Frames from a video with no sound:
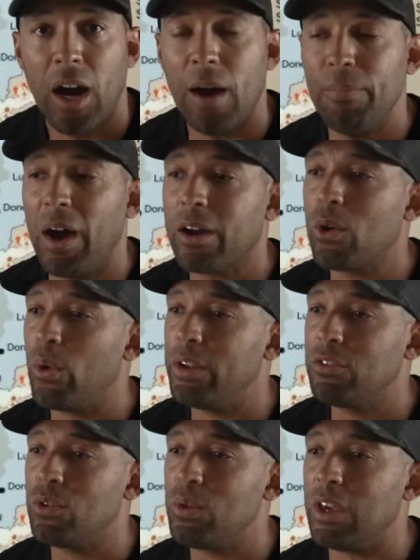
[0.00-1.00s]
I'm not
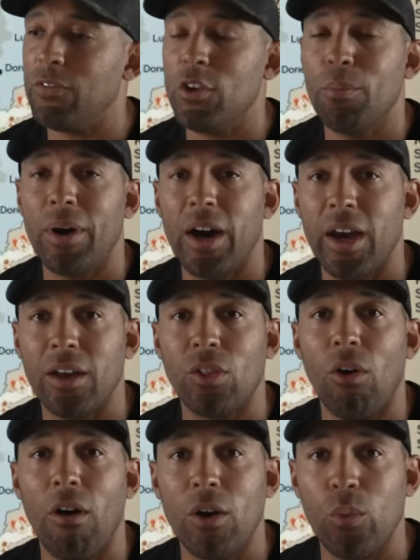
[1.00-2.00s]
going to give you my
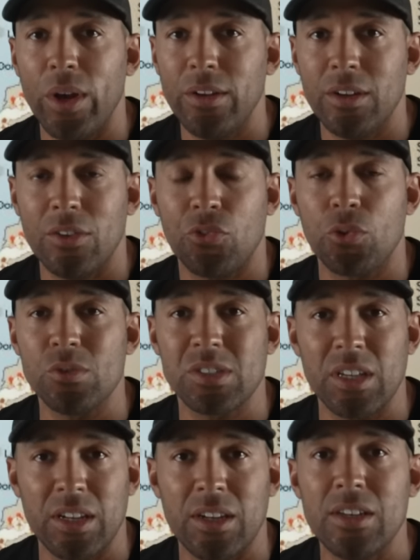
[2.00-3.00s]
long-winded
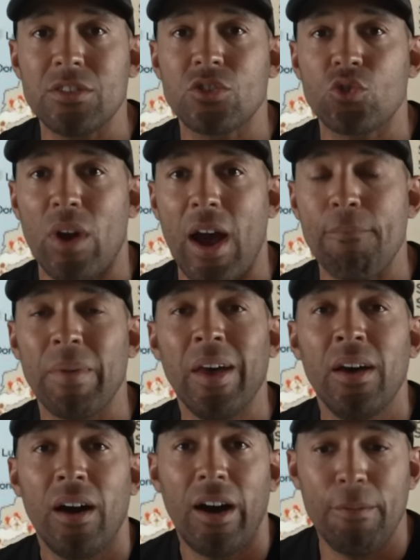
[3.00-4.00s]
Thucydides trap
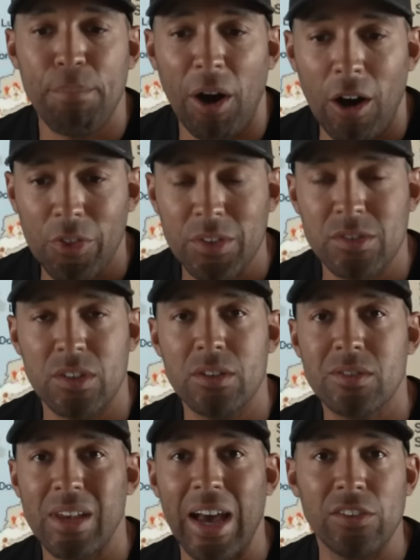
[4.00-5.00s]

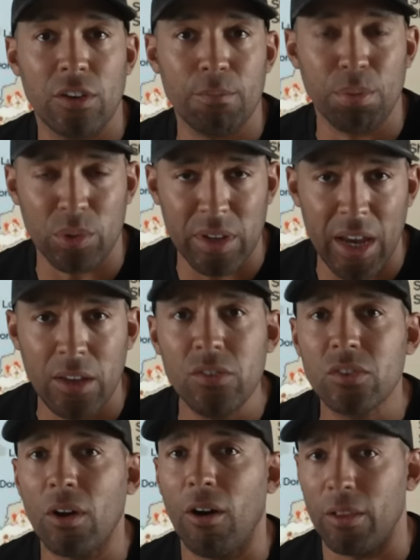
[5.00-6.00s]
hypothesis as it
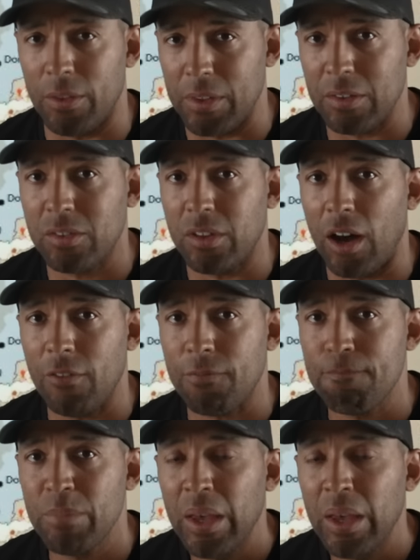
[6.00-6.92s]
pertains to all of this stuff,